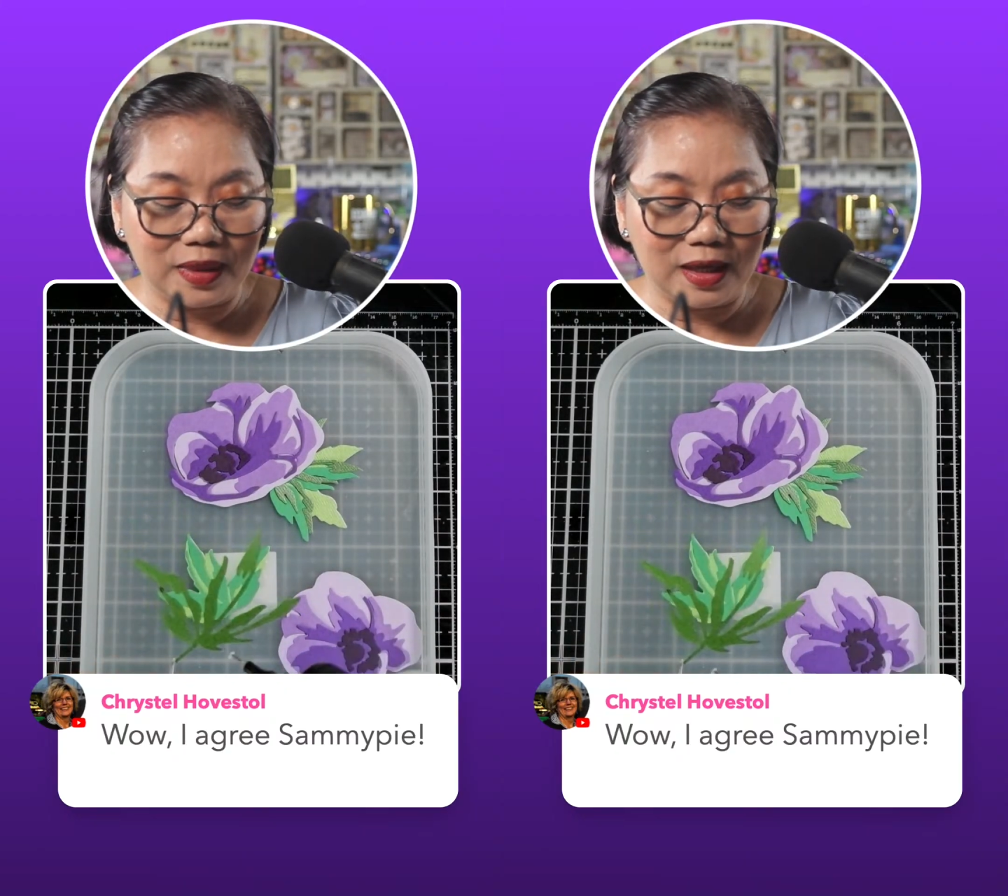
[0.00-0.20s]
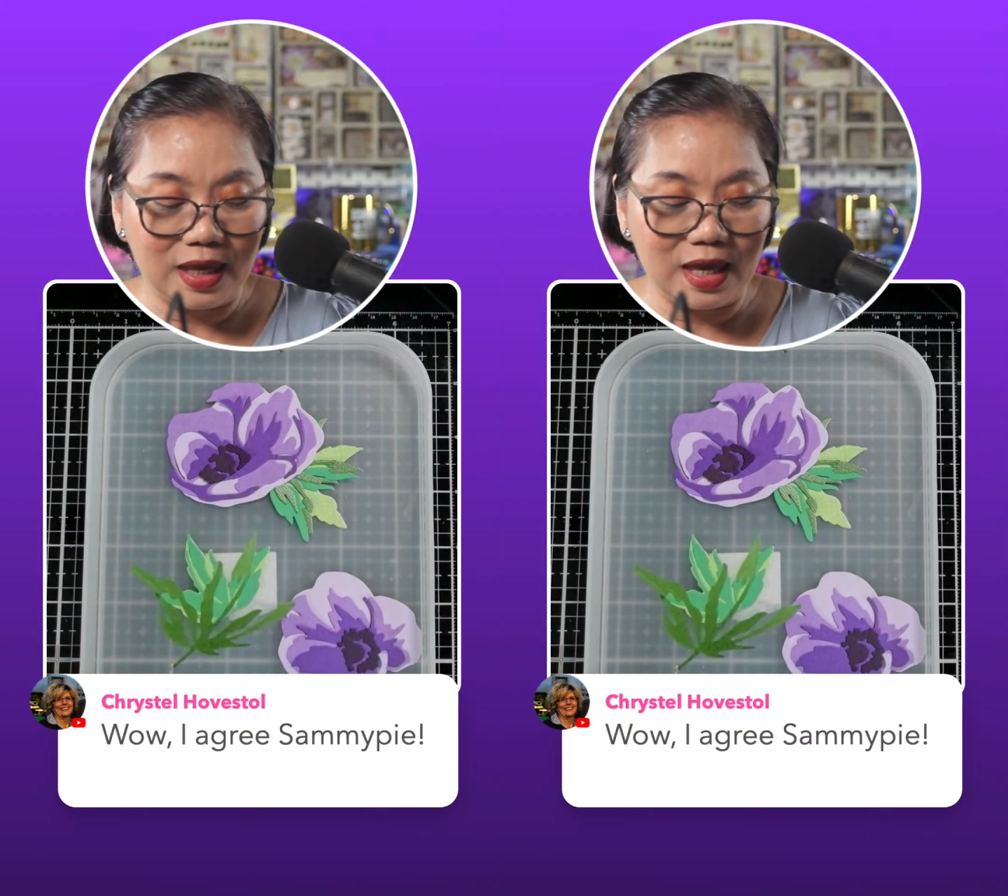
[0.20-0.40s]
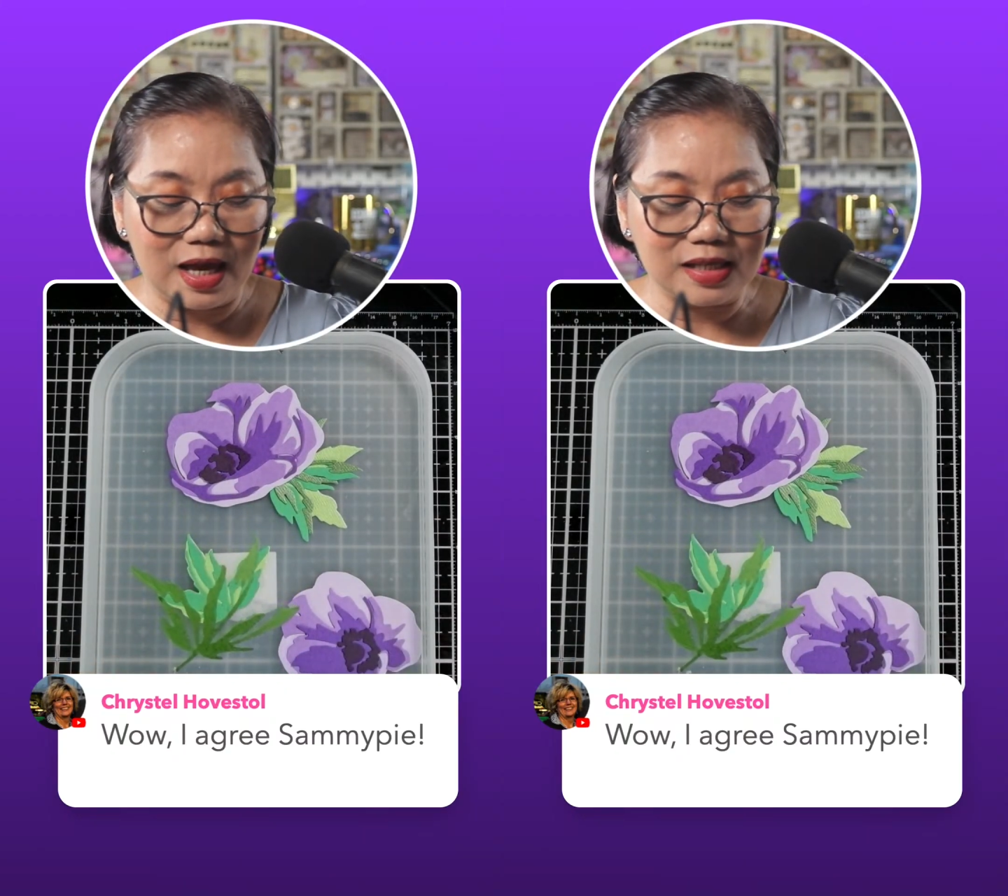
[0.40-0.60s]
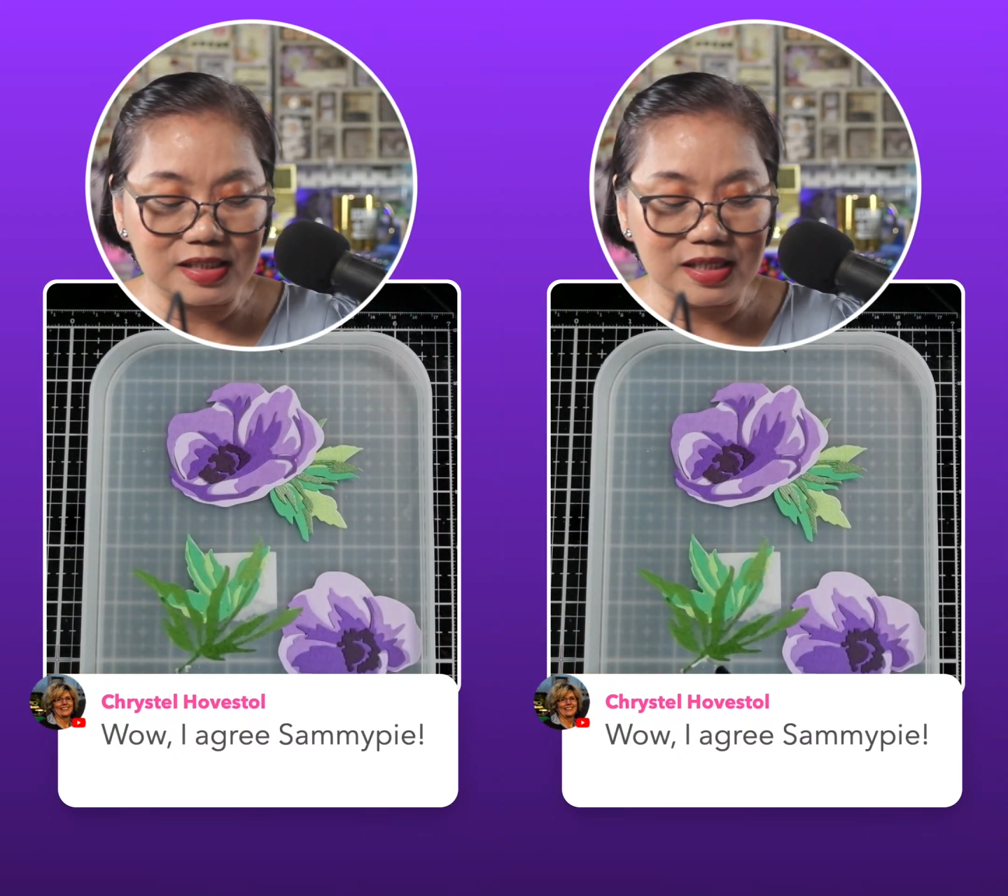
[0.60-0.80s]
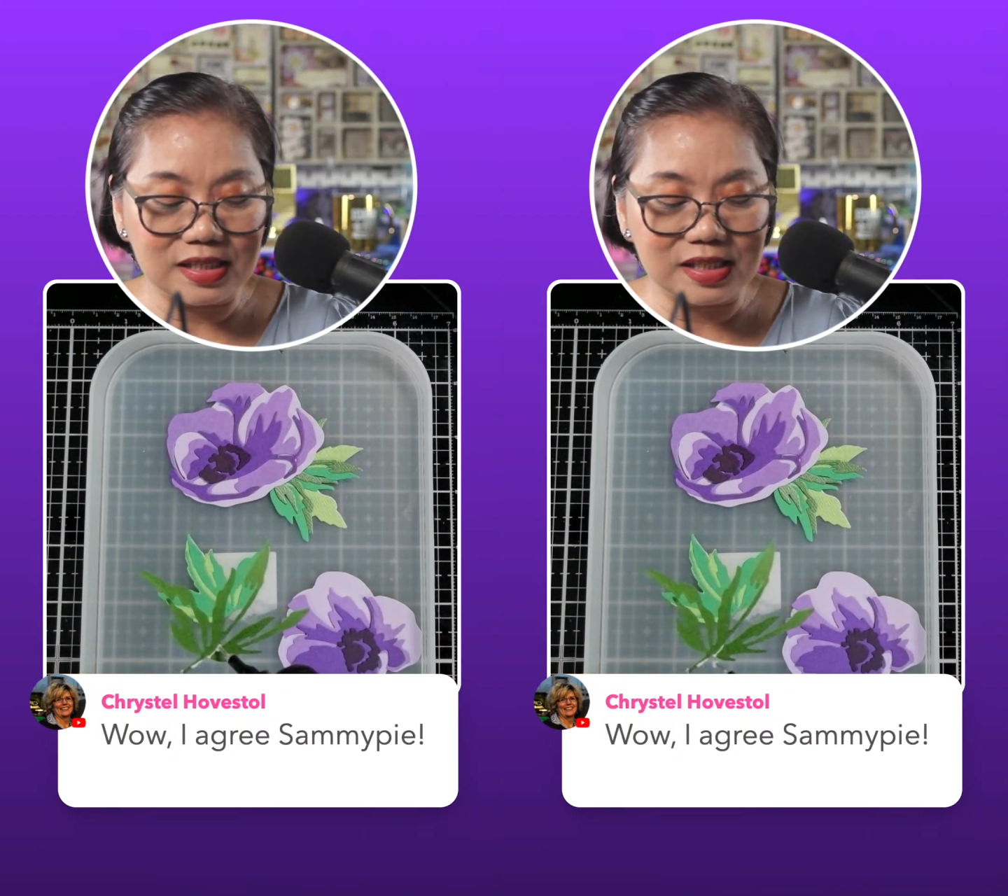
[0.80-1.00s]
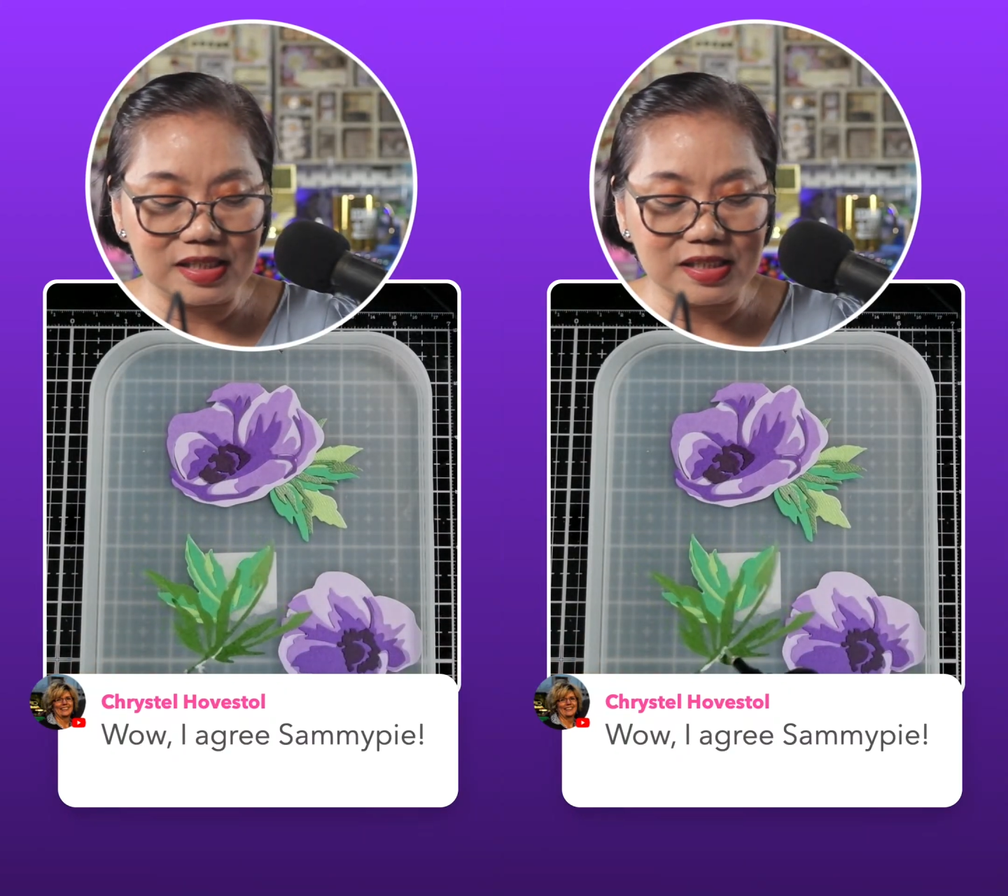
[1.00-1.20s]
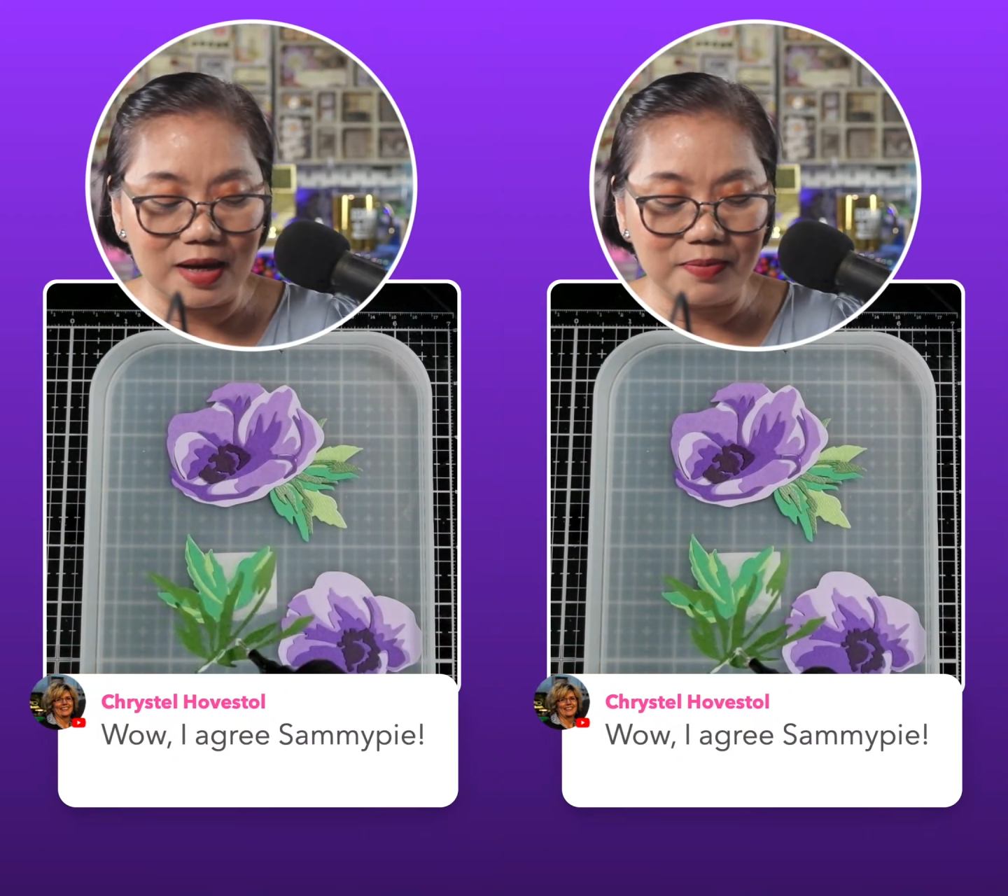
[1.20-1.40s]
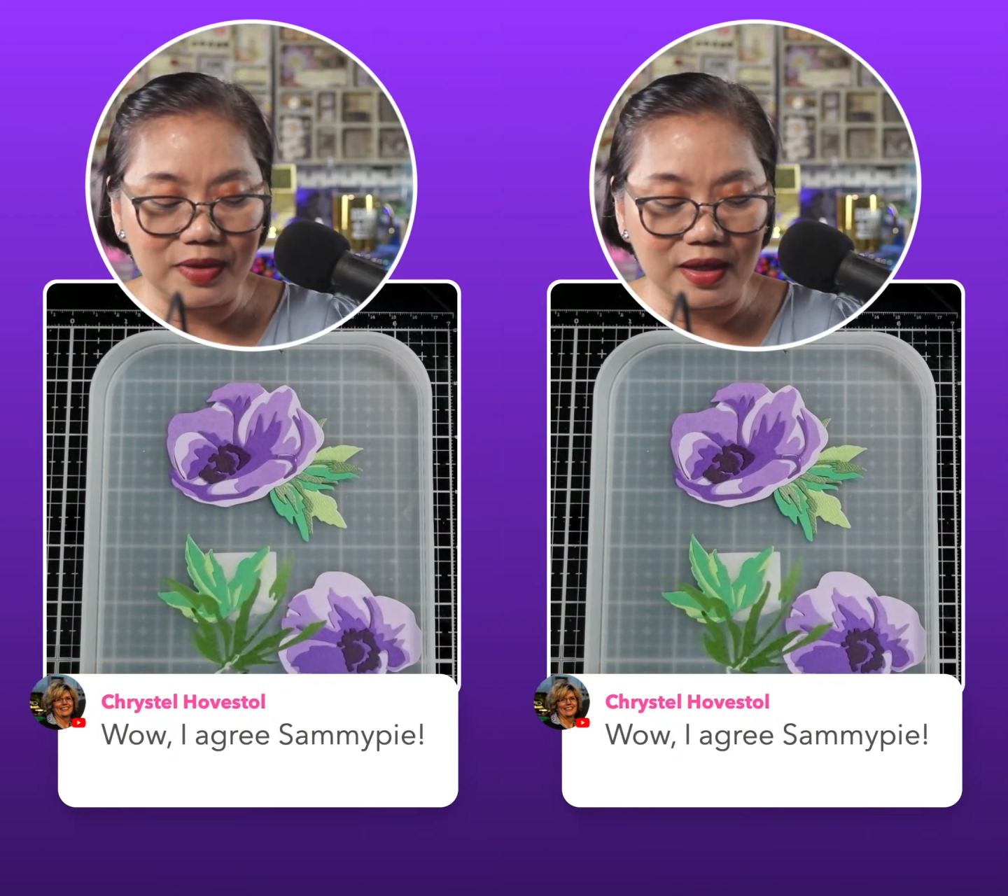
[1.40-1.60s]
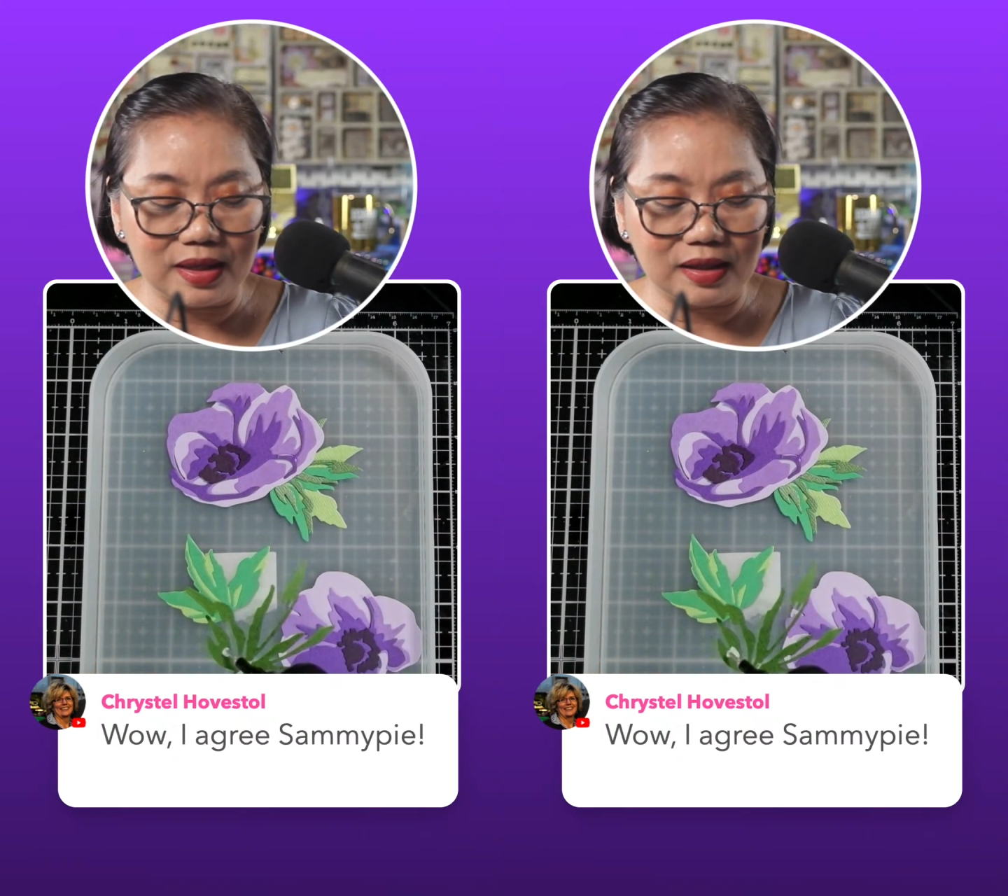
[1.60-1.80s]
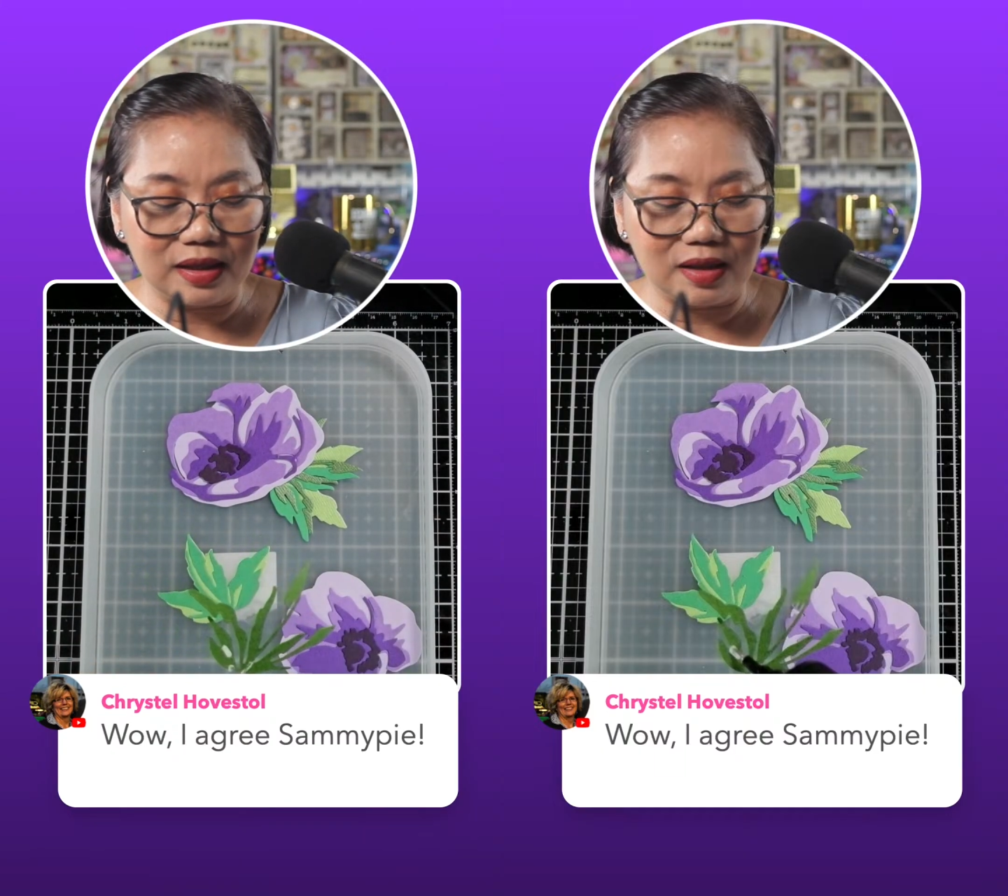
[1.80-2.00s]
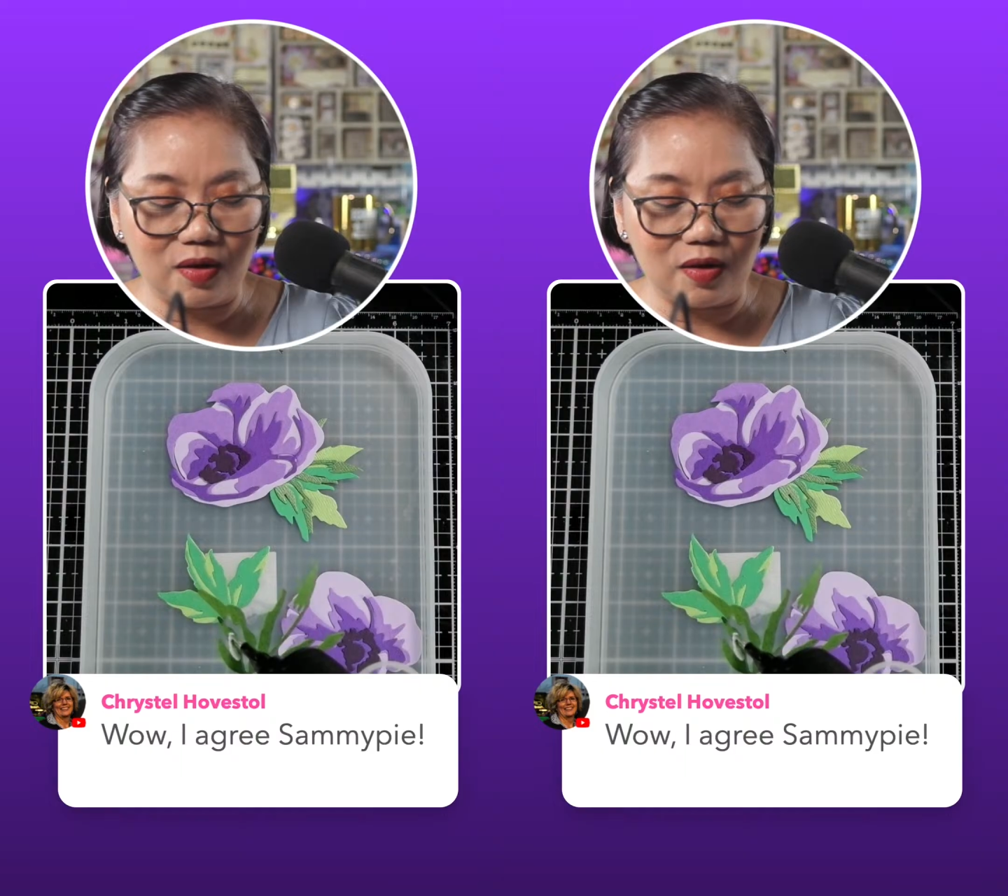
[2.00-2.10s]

Okay, as this is something that can